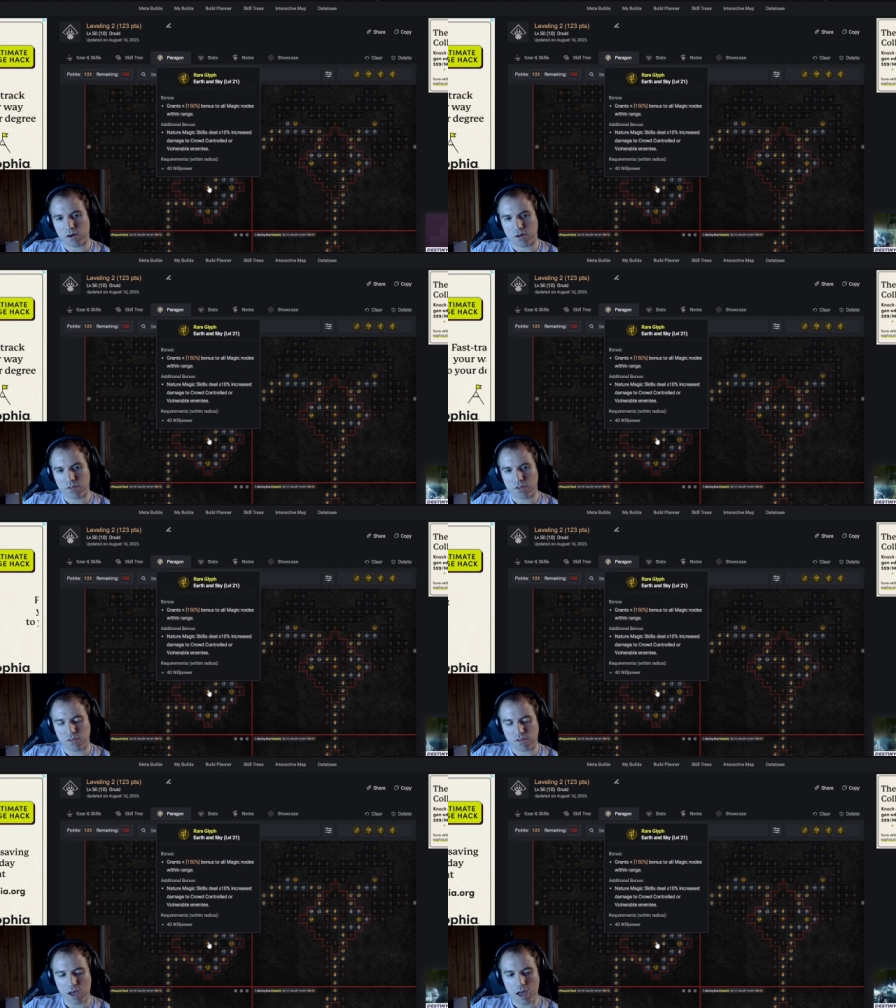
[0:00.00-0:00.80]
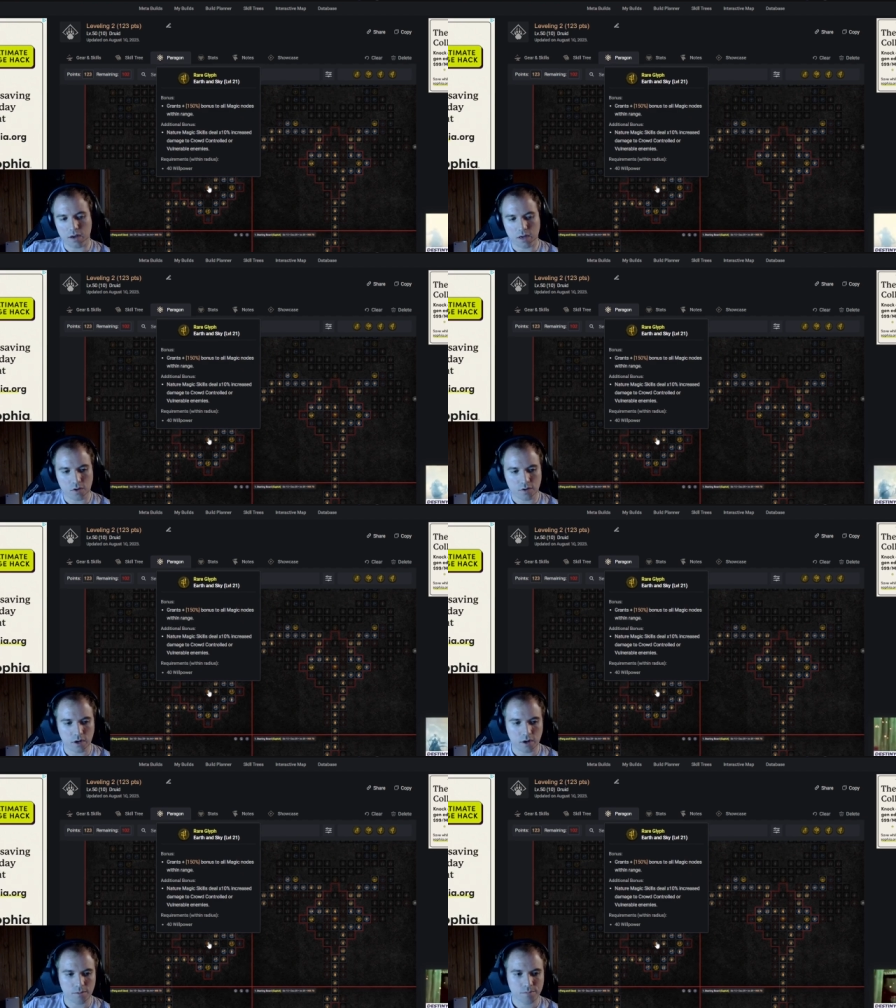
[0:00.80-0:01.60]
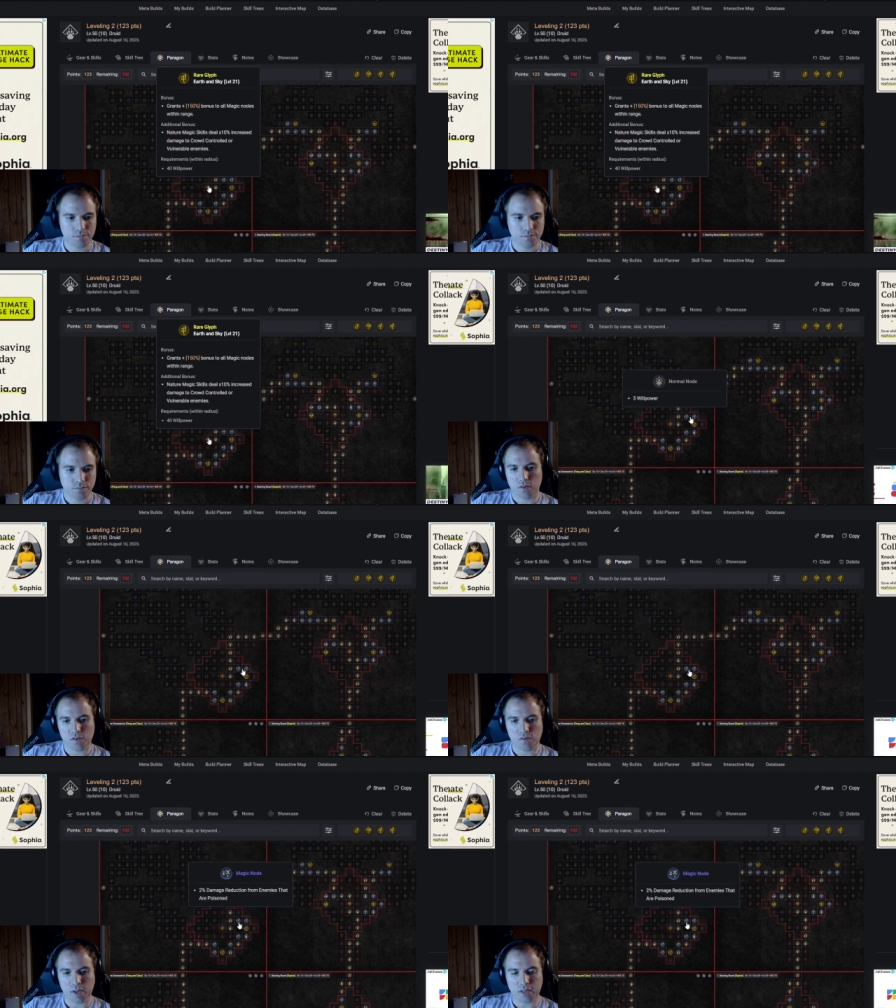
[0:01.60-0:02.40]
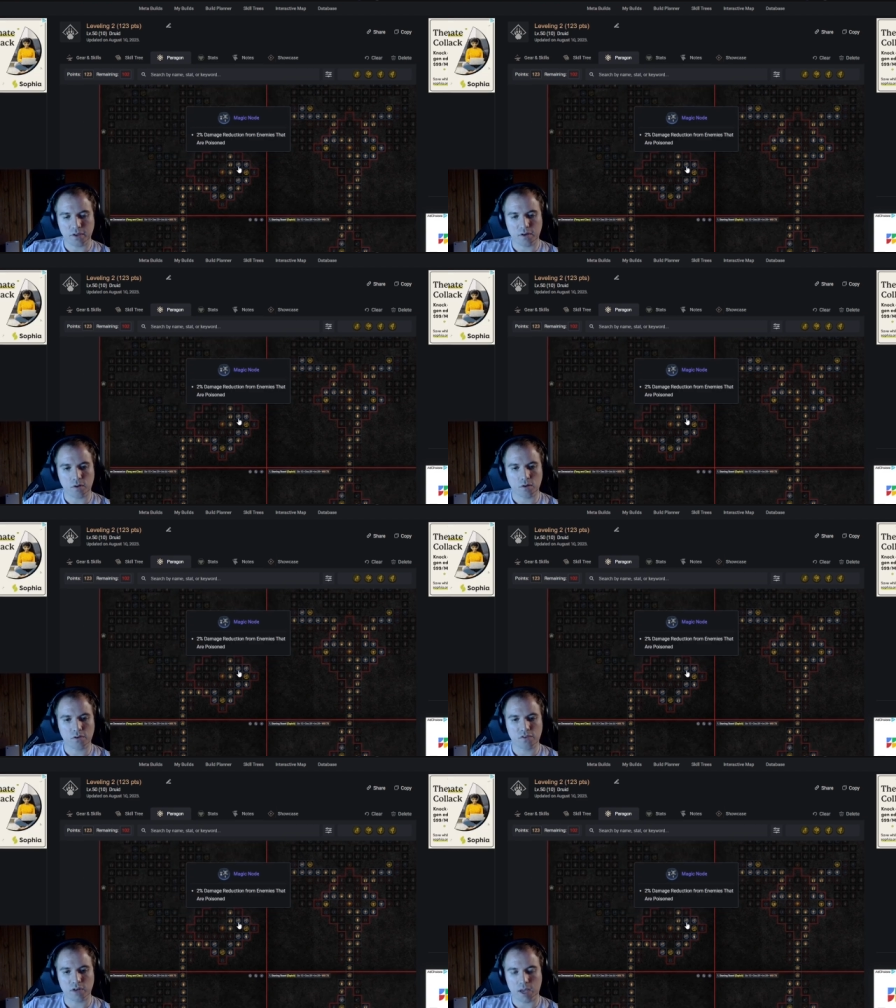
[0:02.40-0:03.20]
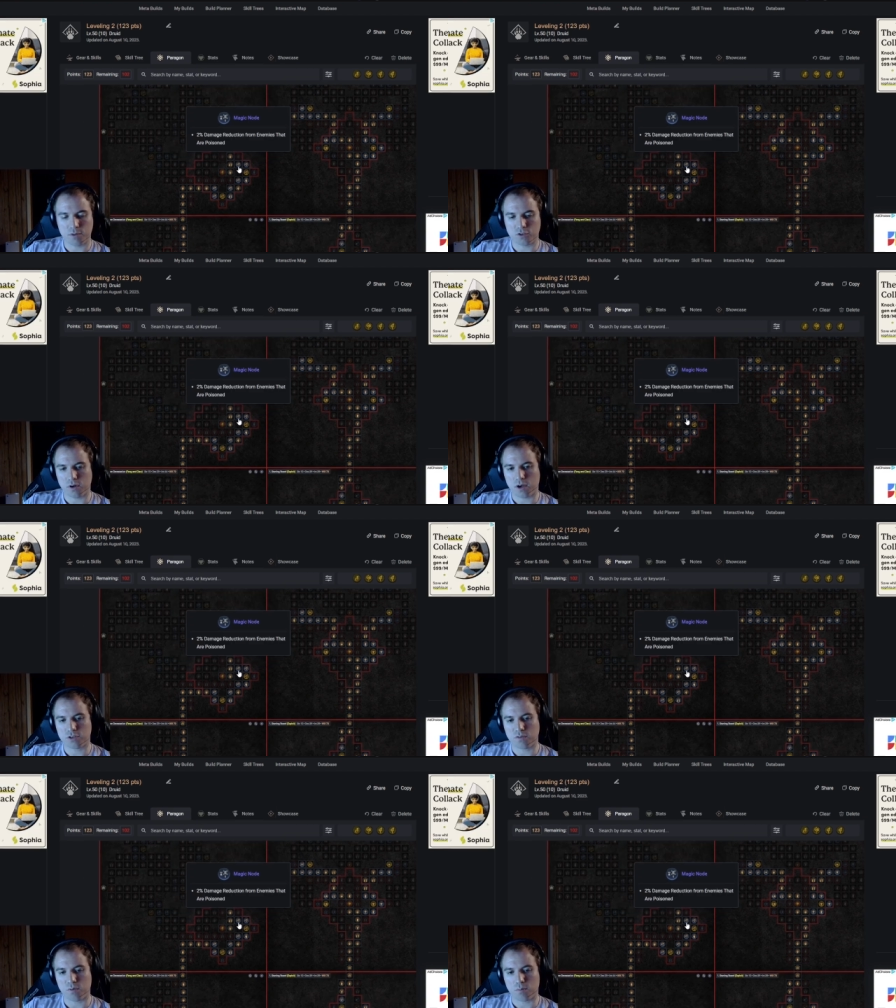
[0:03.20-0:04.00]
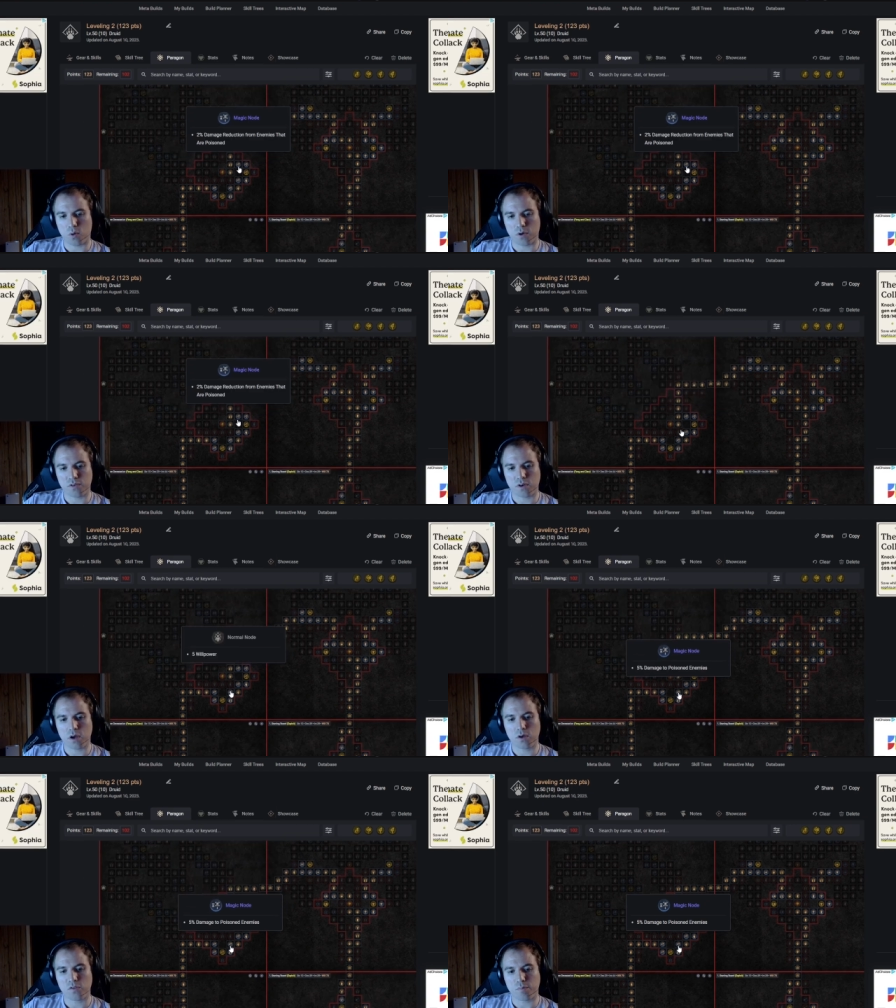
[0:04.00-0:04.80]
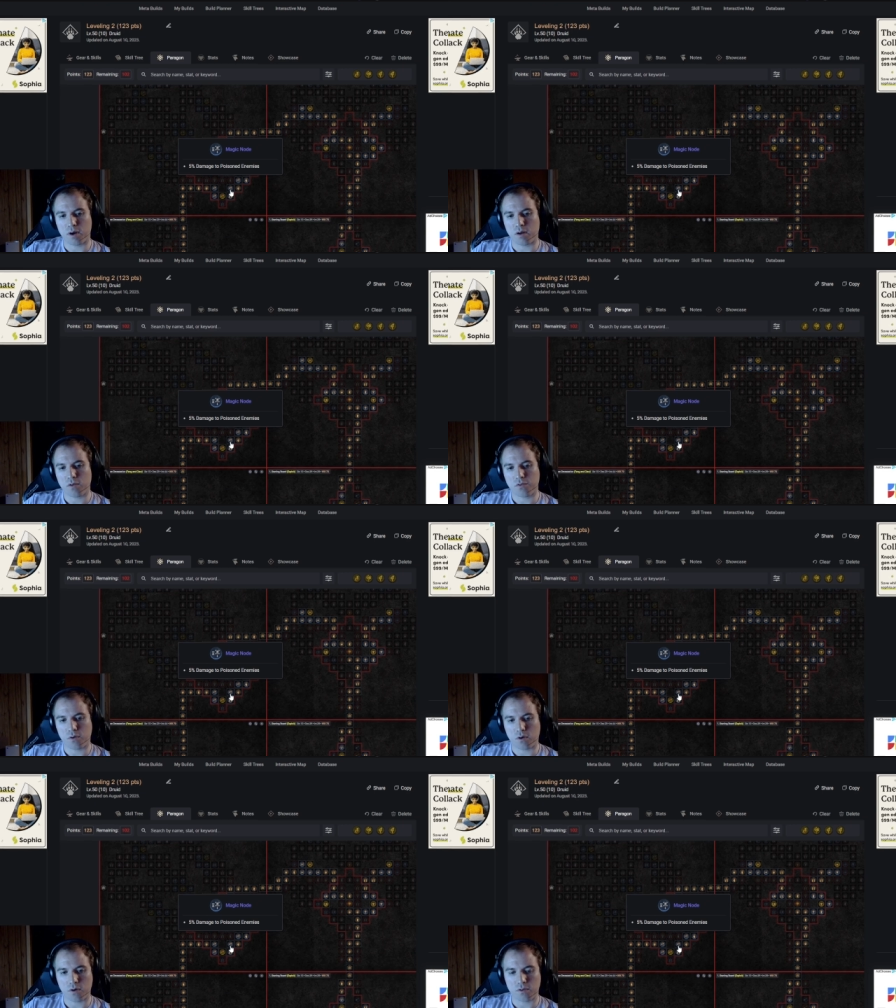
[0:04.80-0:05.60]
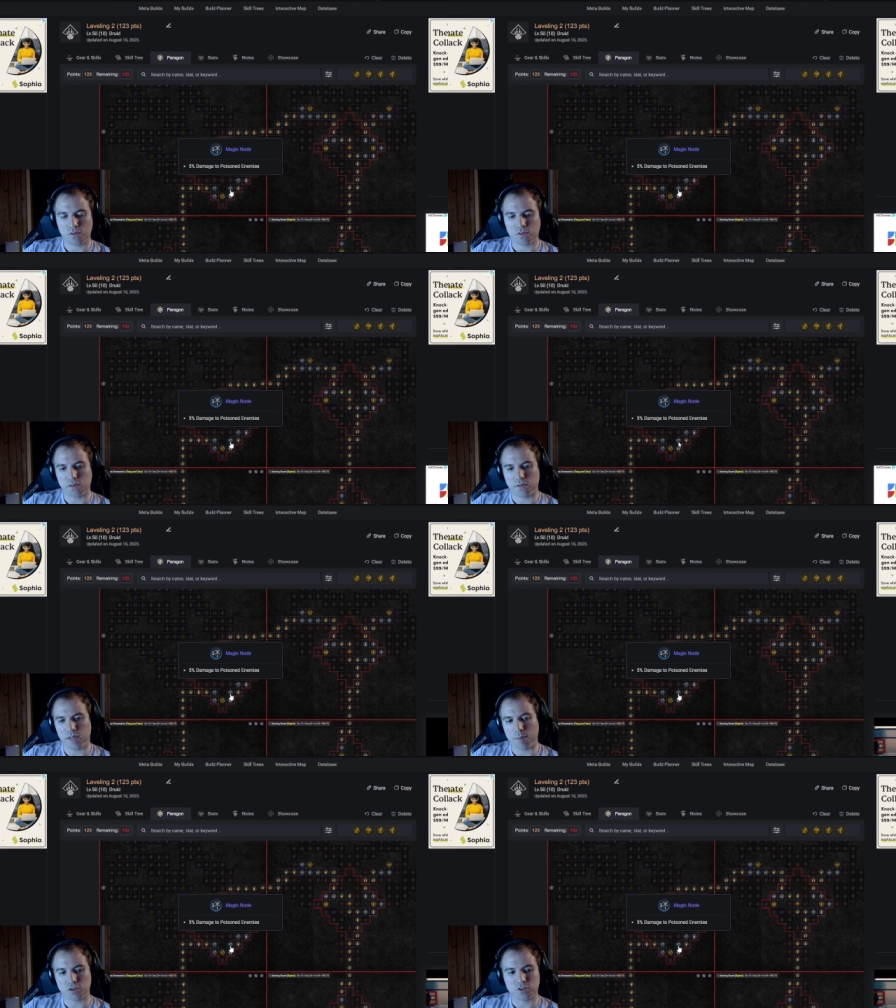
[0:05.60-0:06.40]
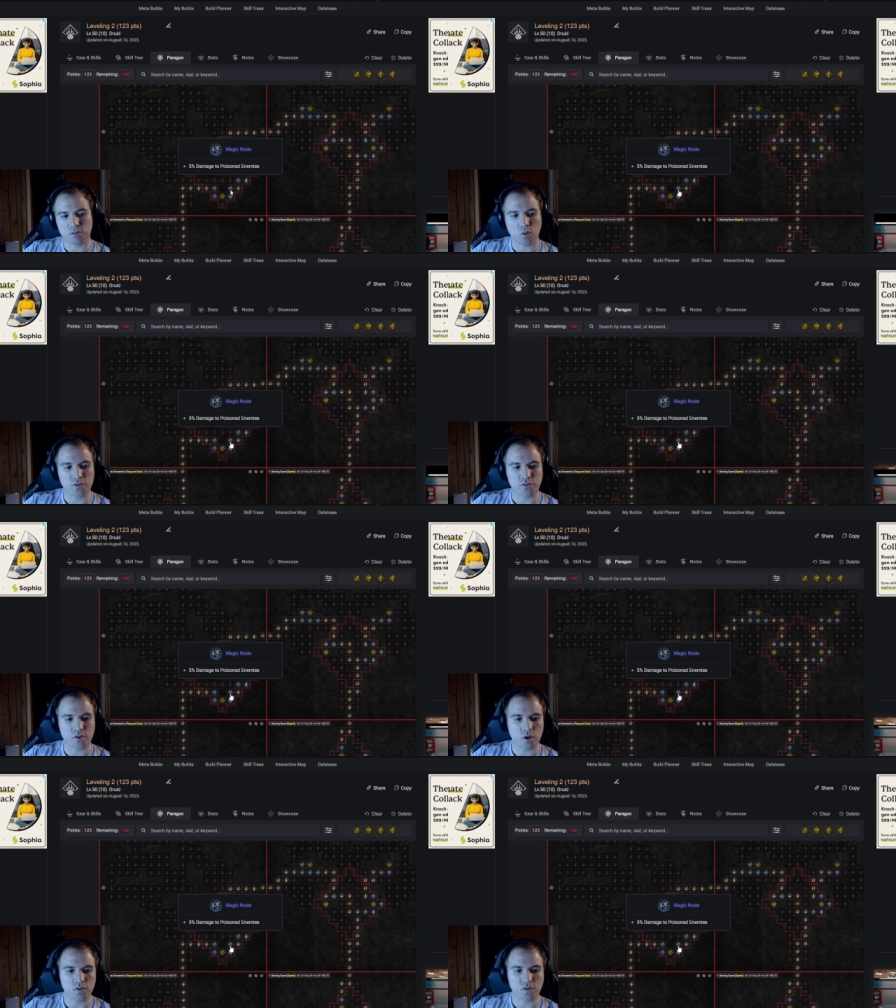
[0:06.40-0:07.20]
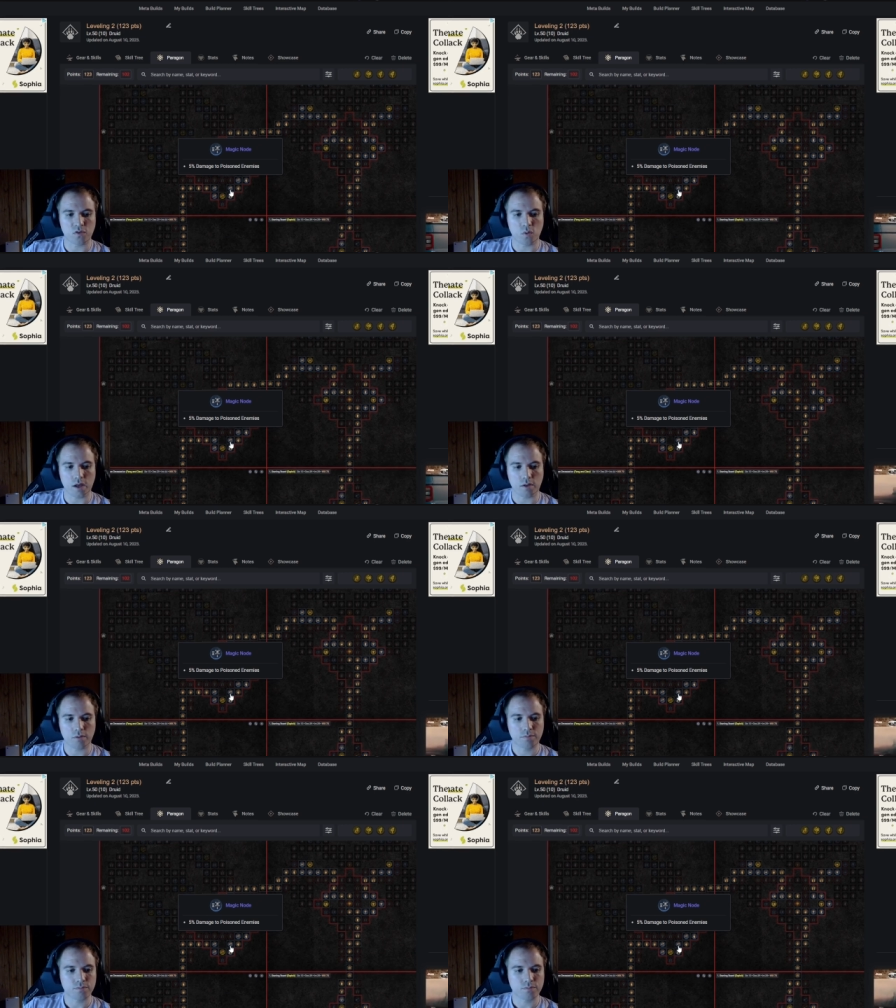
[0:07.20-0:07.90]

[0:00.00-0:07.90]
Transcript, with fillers: earth and sky down here. This is mainly to increase the damage reduction from poison nodes, but it also increases these damage to poison nodes as well.